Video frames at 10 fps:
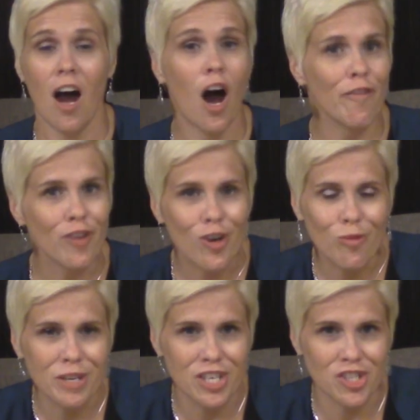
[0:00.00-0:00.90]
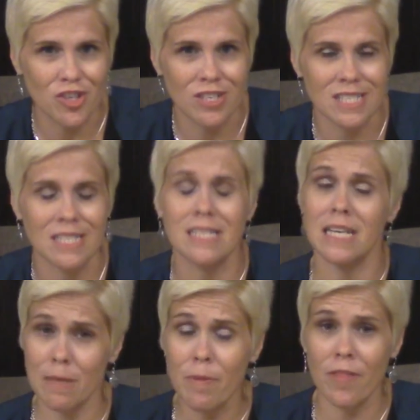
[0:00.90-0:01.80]
offer her reassurances and
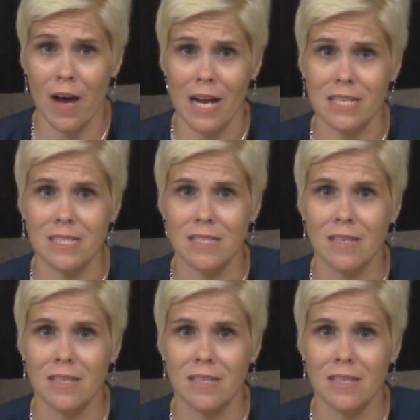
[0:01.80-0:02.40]
empathize.